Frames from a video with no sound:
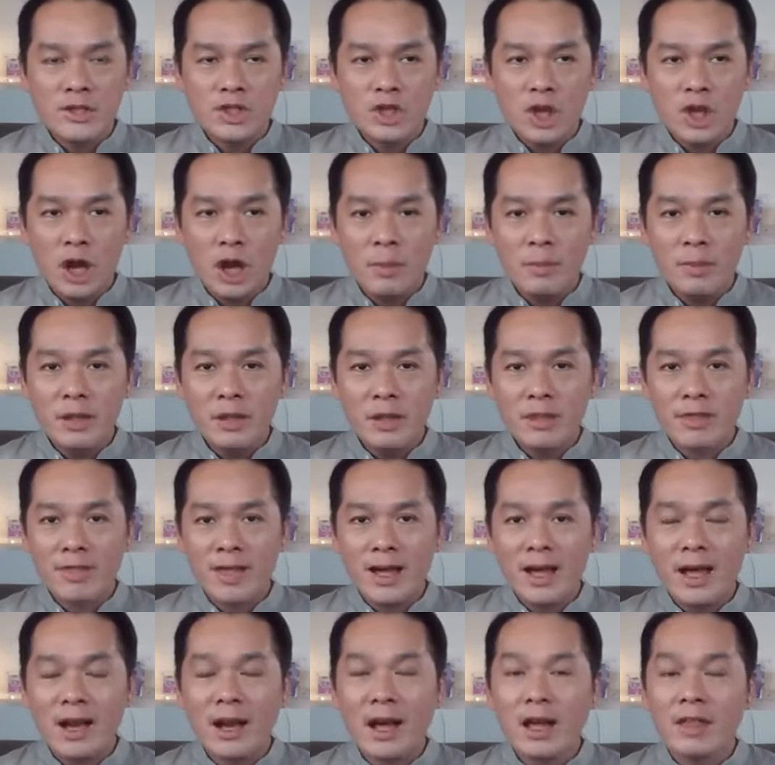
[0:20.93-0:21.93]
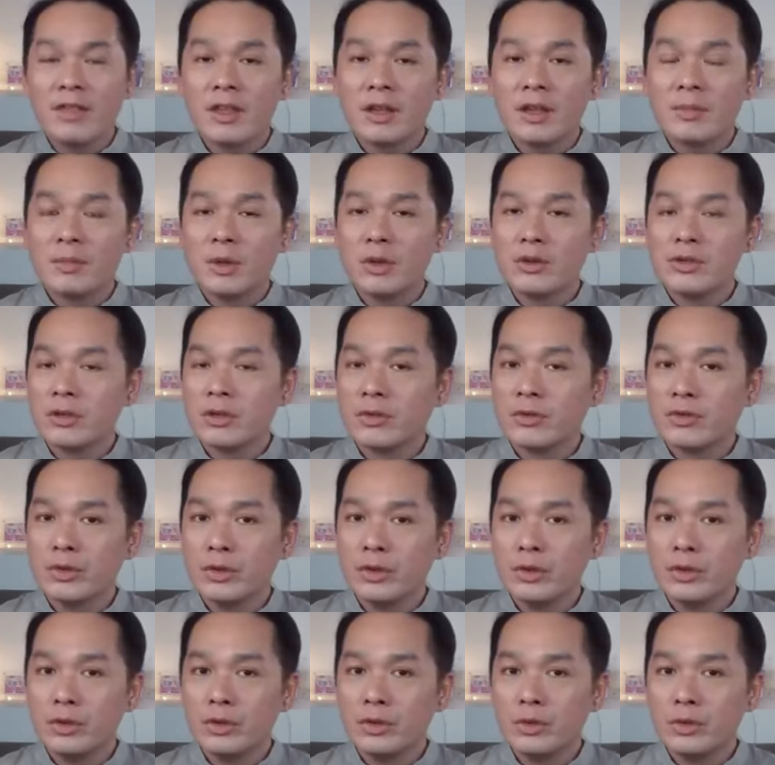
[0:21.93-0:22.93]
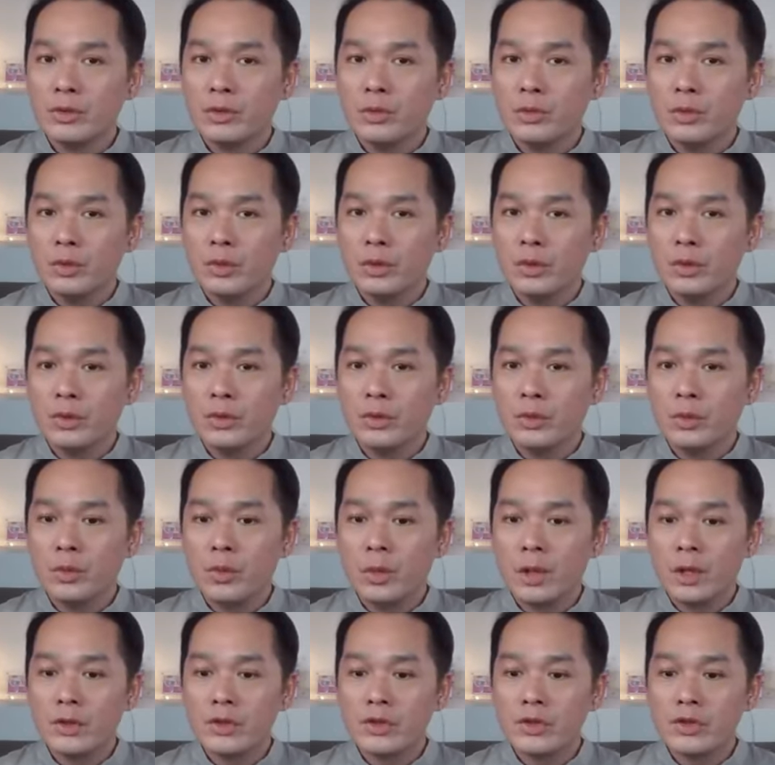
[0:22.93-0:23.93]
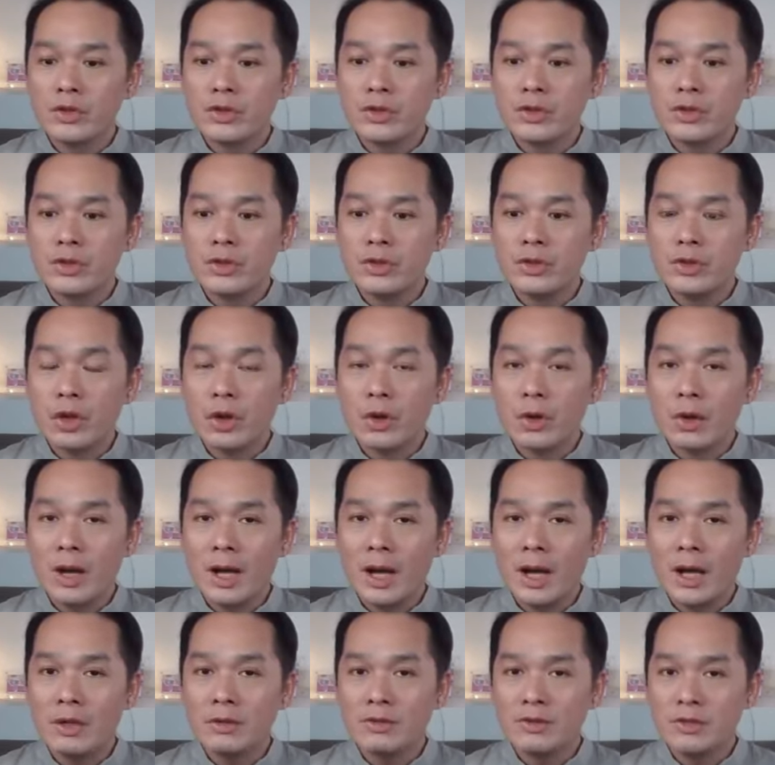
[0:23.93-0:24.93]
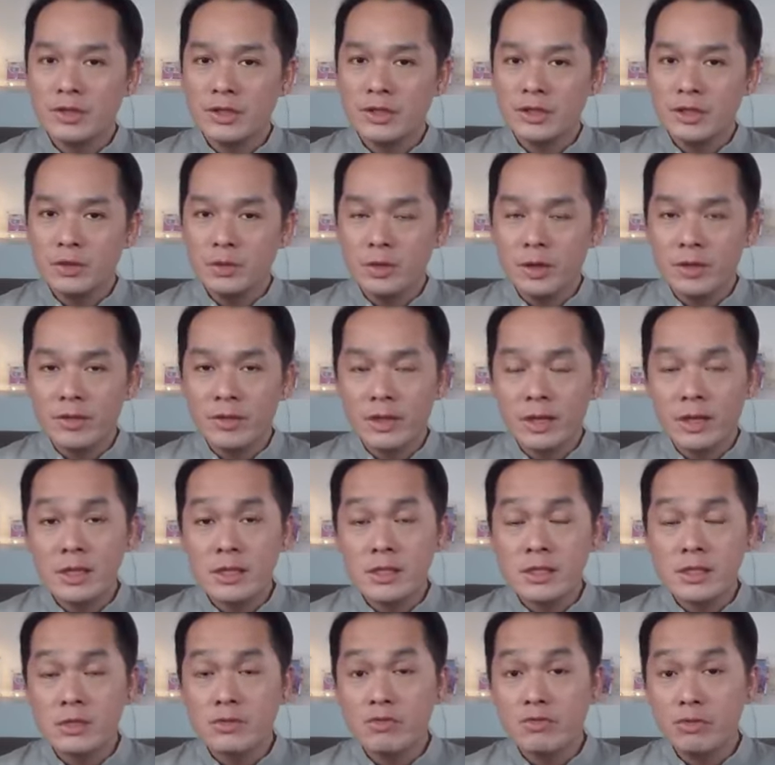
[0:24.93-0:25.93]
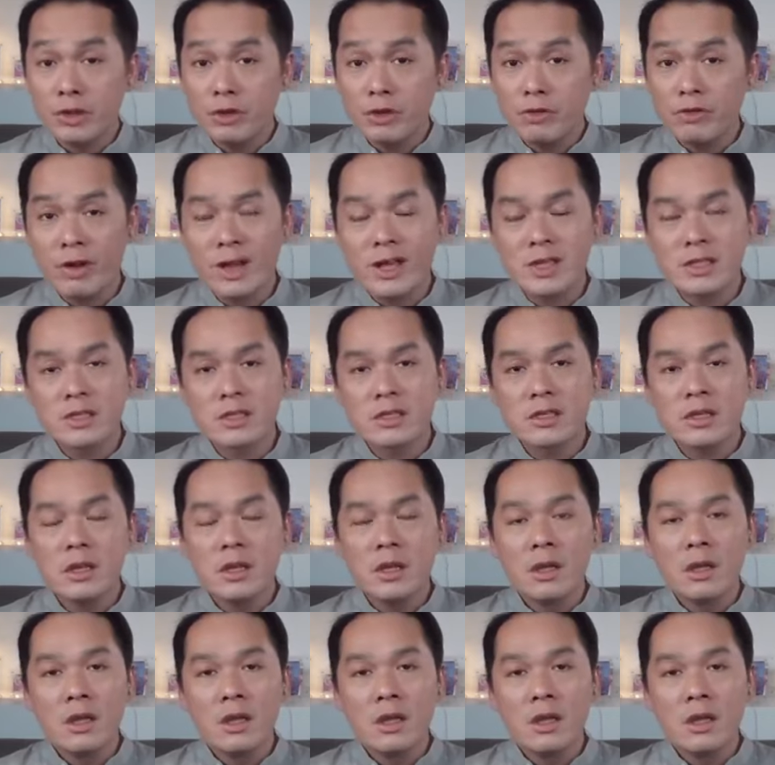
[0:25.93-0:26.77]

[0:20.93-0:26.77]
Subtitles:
topic that I think most of you would want to know how to deal with, and it's regrets.